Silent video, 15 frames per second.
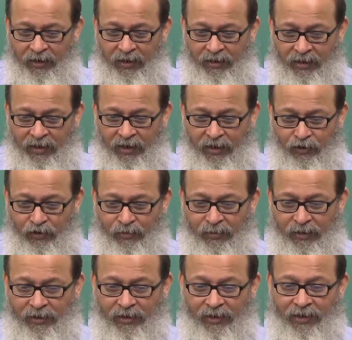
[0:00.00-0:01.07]
think I should
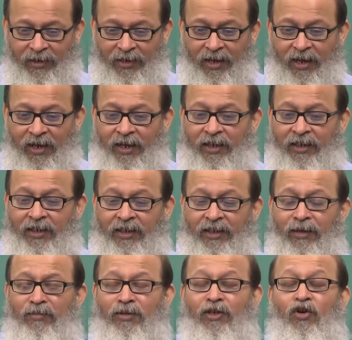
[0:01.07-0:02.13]
mention it. There is
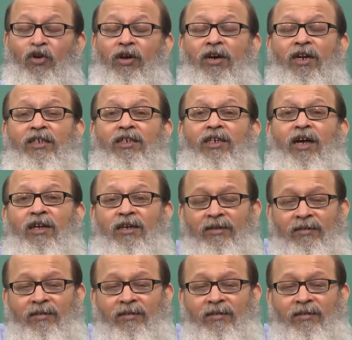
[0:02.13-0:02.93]
something called rasa